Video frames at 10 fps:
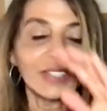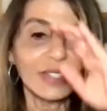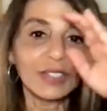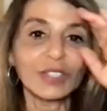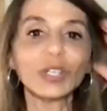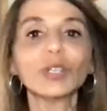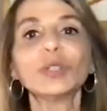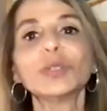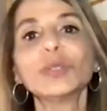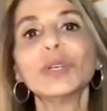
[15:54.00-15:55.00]

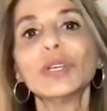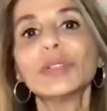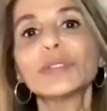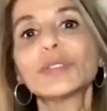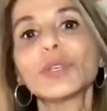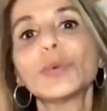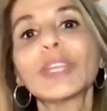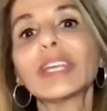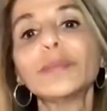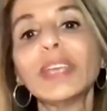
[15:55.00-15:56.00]
So we
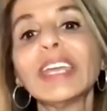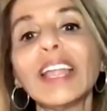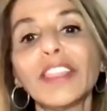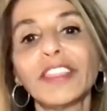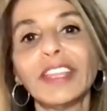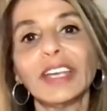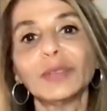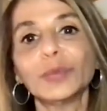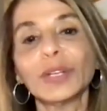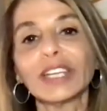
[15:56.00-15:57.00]
can be healthy
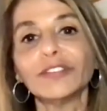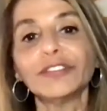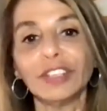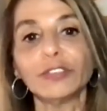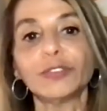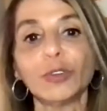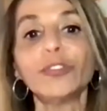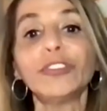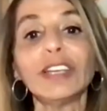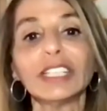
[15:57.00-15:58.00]
and we can feel
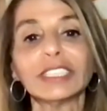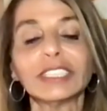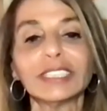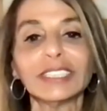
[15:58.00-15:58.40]
fulfilled.